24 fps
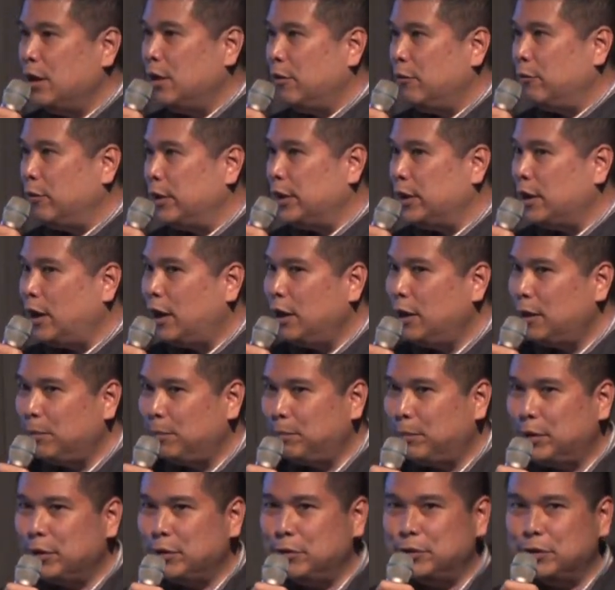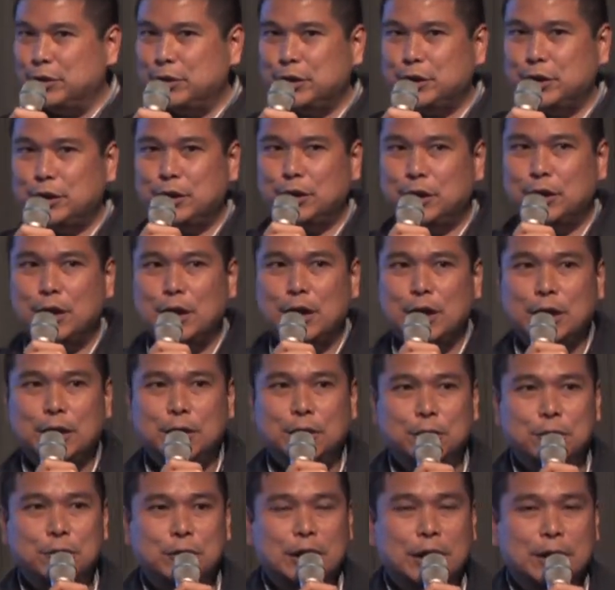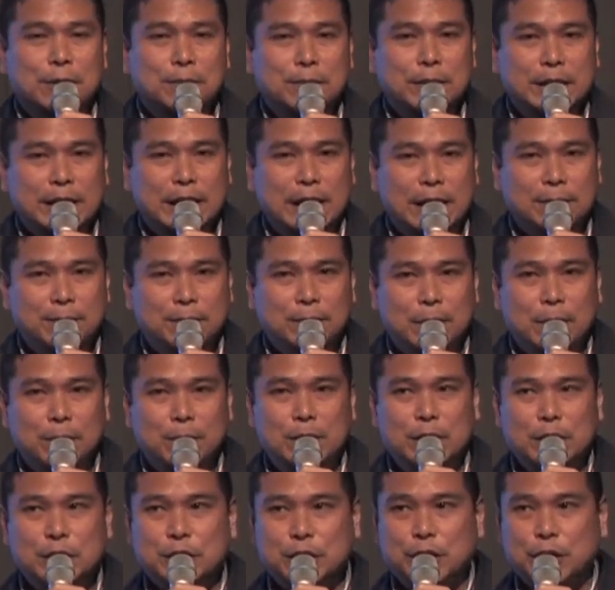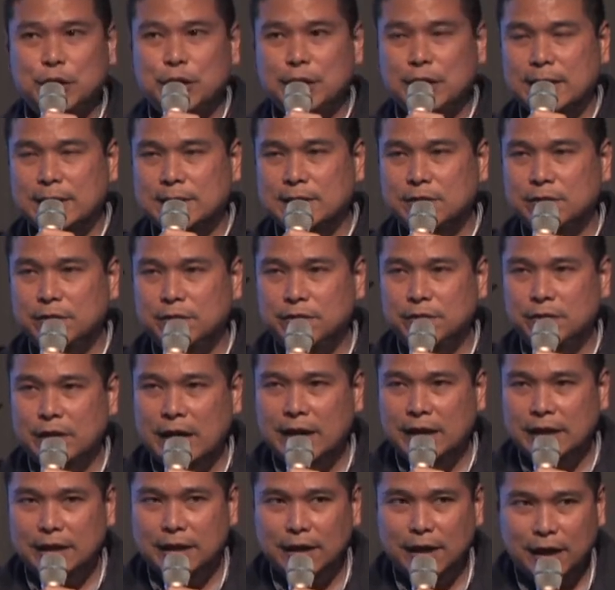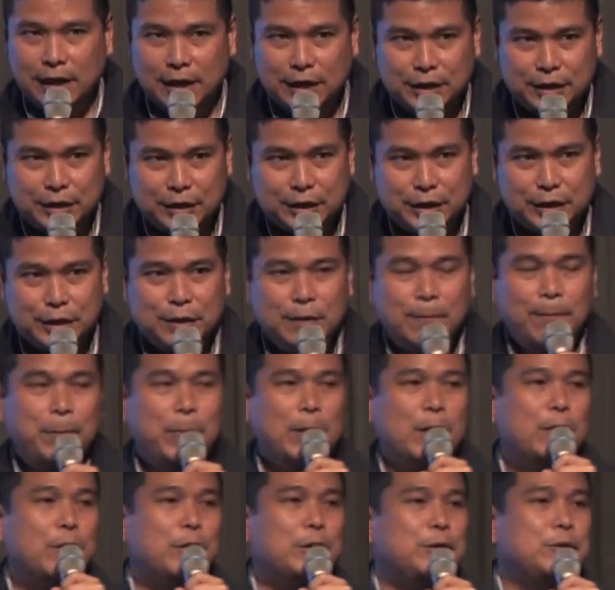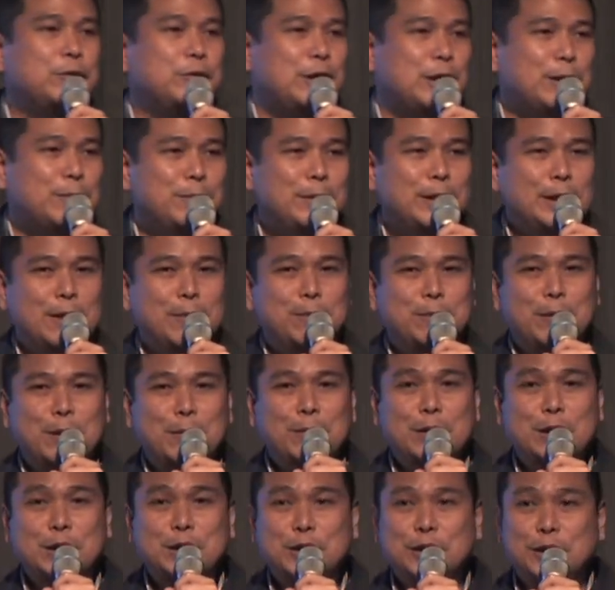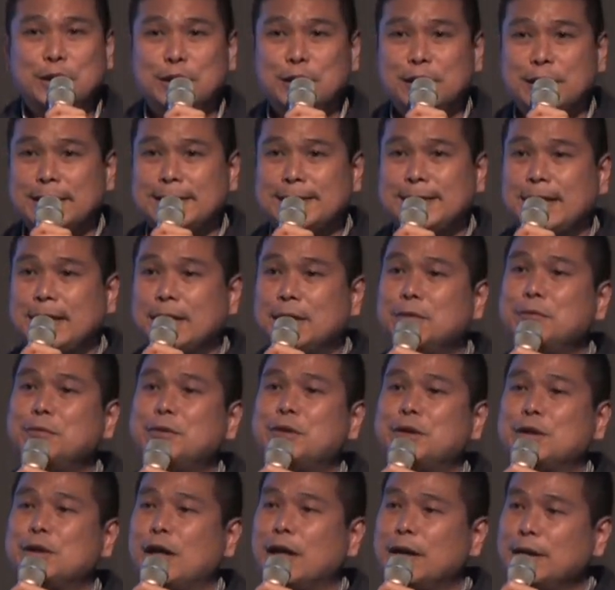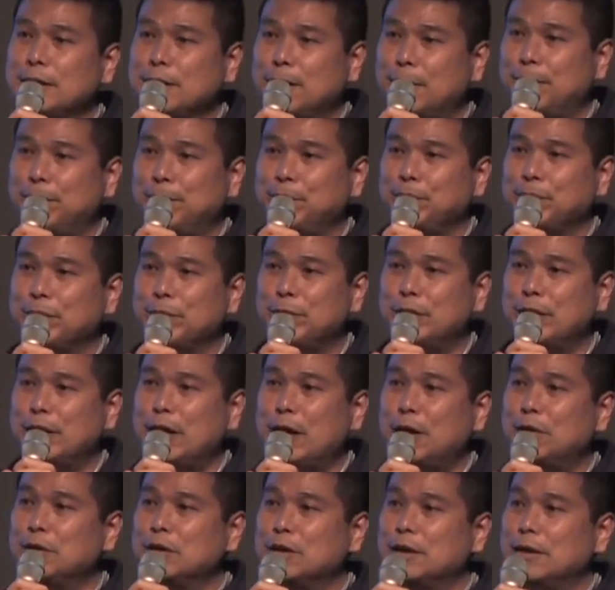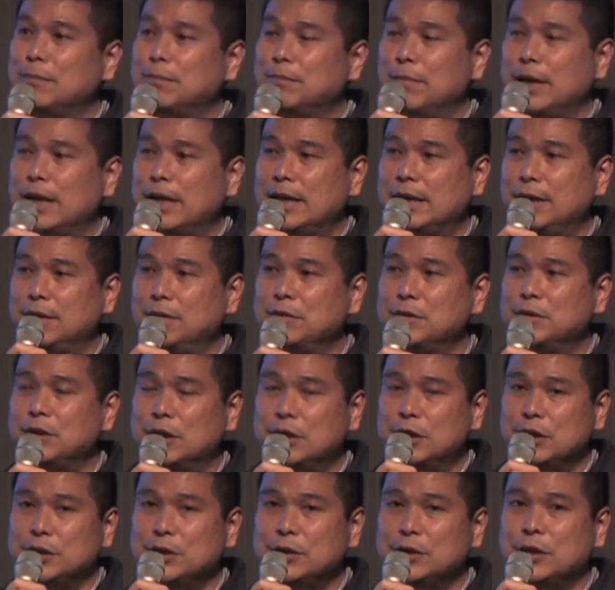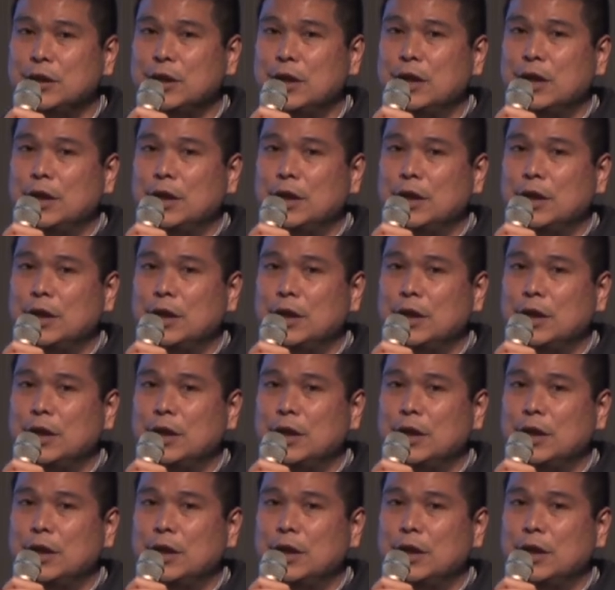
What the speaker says: With our approach, you can be a publisher that's very large, or you can be a publisher that's a new startup without that many users.